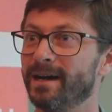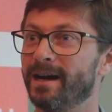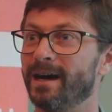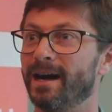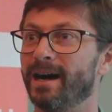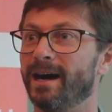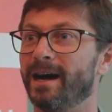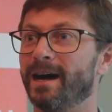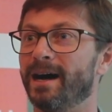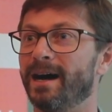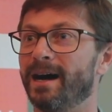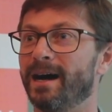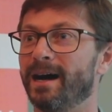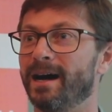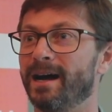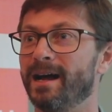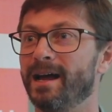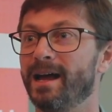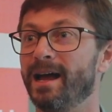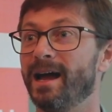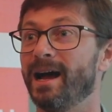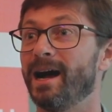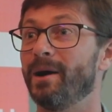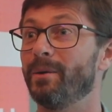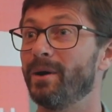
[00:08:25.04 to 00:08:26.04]

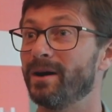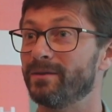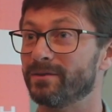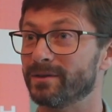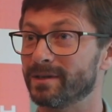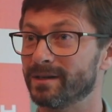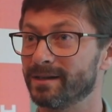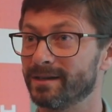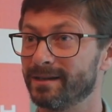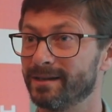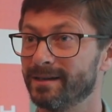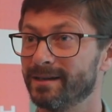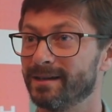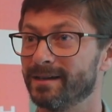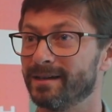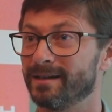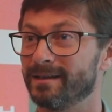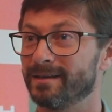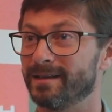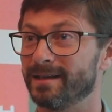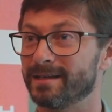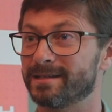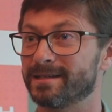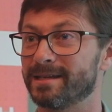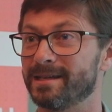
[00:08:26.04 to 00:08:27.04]
However,
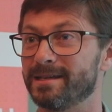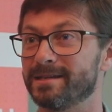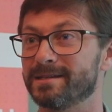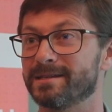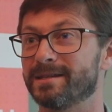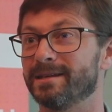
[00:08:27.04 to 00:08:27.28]
this is